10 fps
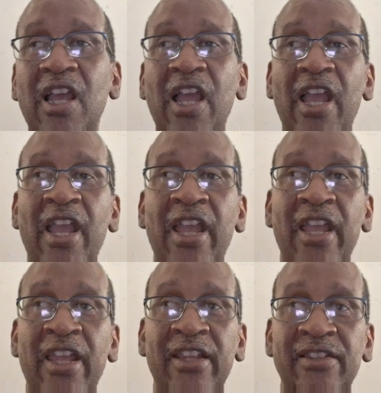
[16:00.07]

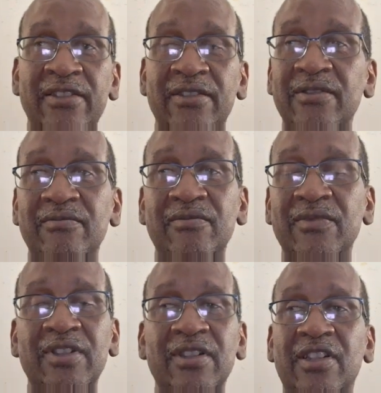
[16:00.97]
and
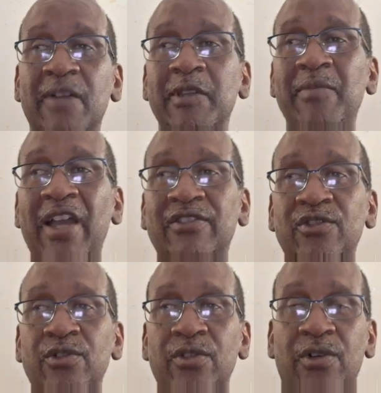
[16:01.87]
coming back to
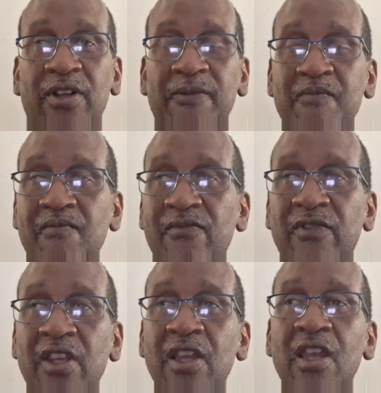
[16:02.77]
New York.
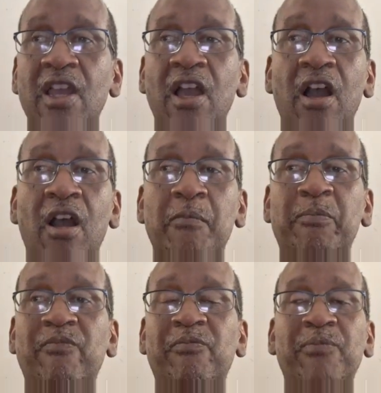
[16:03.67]
A
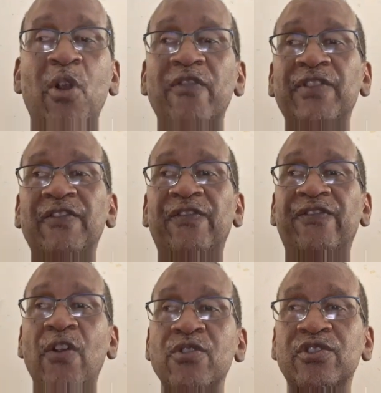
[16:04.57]
perfect
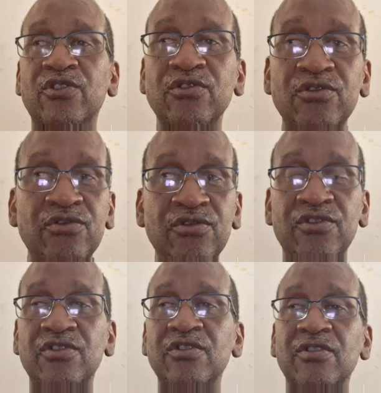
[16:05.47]
first
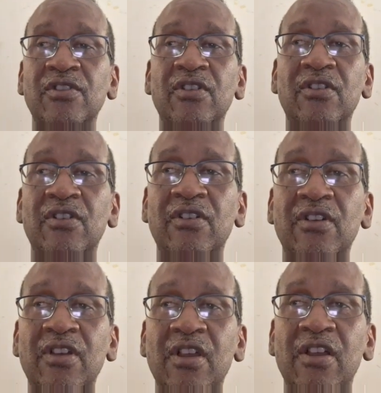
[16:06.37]
cruise
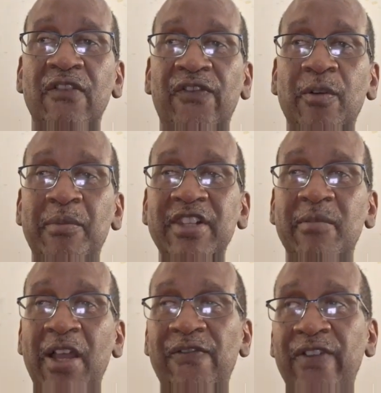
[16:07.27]
for me and
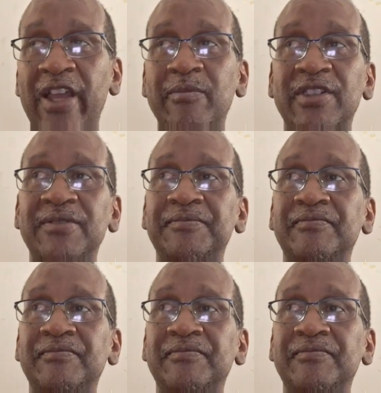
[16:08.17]
my family.